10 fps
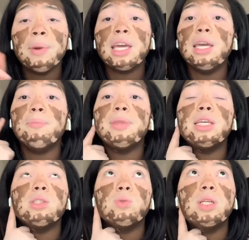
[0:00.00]
gonna keep
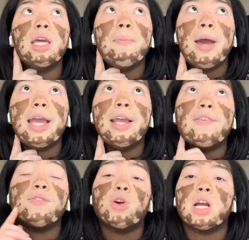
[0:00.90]
this one in my ear
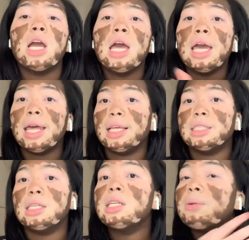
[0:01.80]
for an
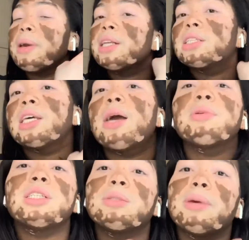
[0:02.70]
extended amount of time,
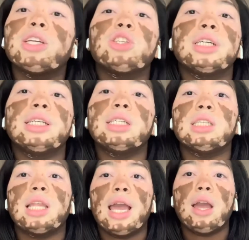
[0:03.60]
just make sure it
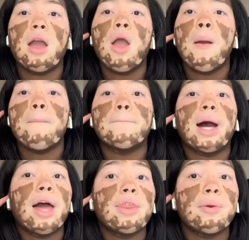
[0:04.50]
doesn't like
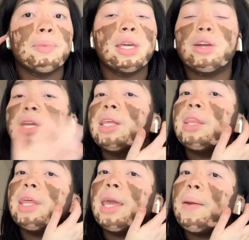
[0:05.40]
bother me or
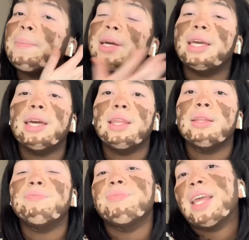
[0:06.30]
anything. But yeah,
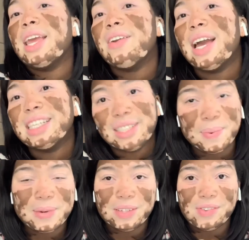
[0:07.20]
thank you guys so
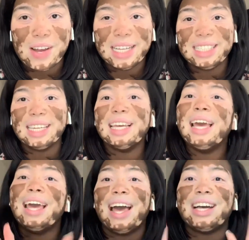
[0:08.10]
much for watching.
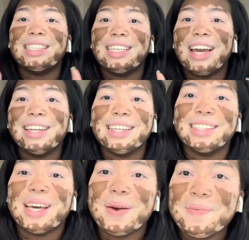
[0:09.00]
I'll see y'all next
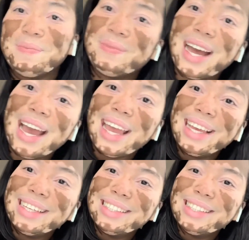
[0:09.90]
time. Bye.